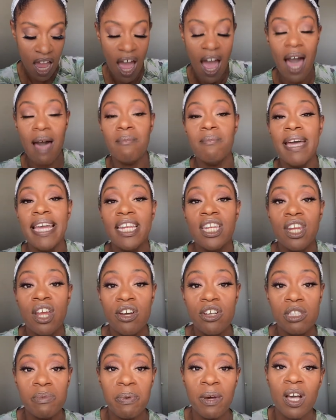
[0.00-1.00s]
I made
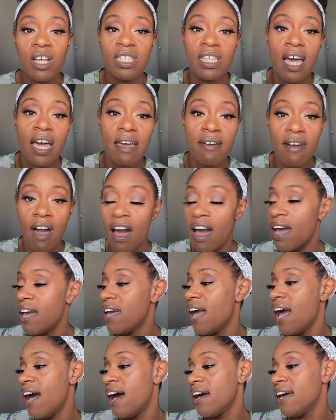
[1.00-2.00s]
notes because I
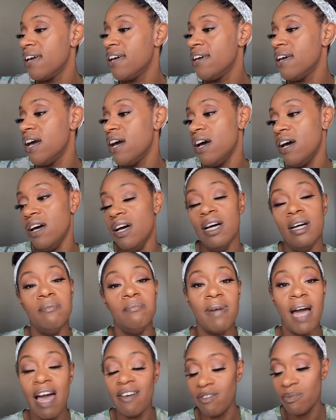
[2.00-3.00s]

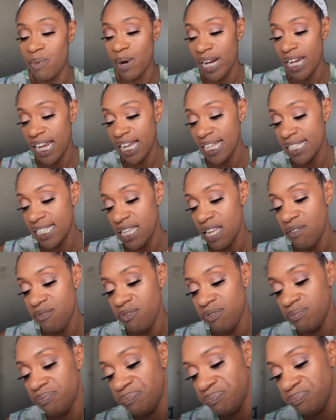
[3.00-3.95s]
have a brain like a sieve.